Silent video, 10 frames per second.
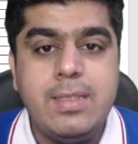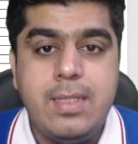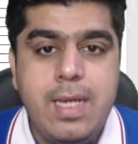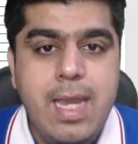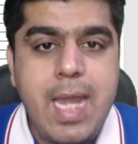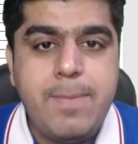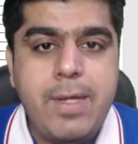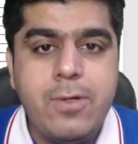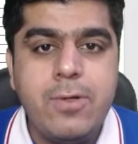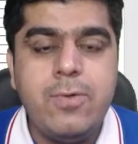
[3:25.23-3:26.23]
let me
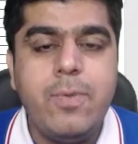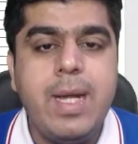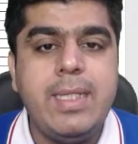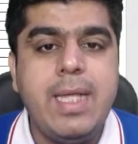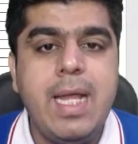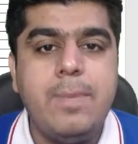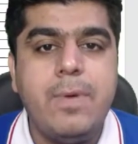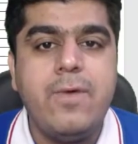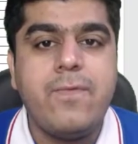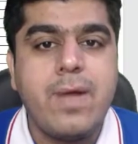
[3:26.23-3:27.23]
know by the help
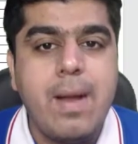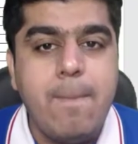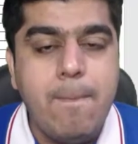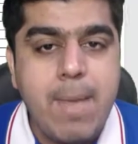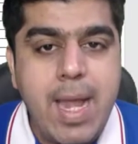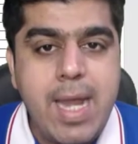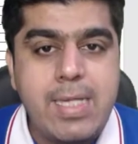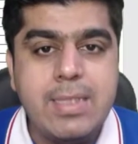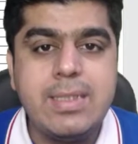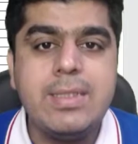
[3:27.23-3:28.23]
of comment,
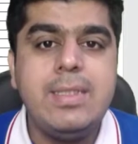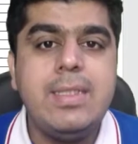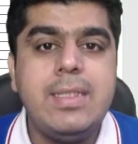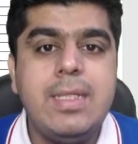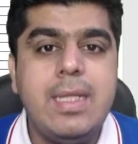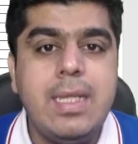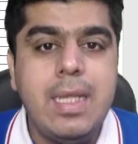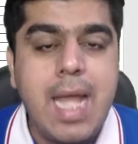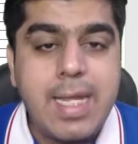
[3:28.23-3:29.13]
like,